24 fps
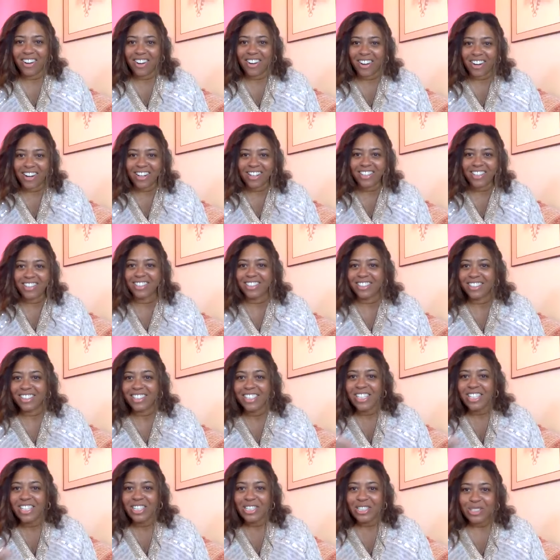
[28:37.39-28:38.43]
art and
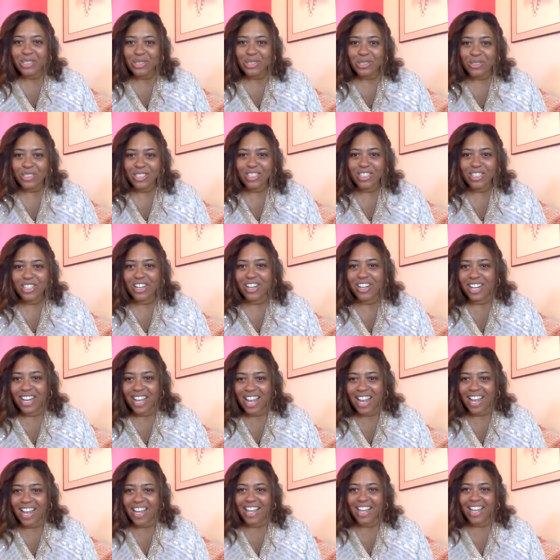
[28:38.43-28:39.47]
Susan's art
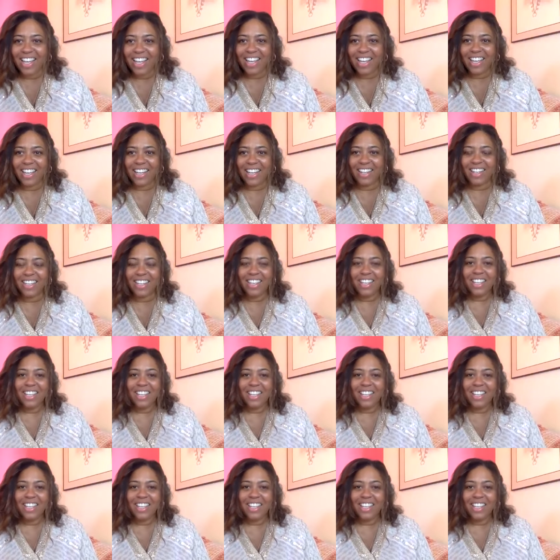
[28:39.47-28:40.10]
hanging and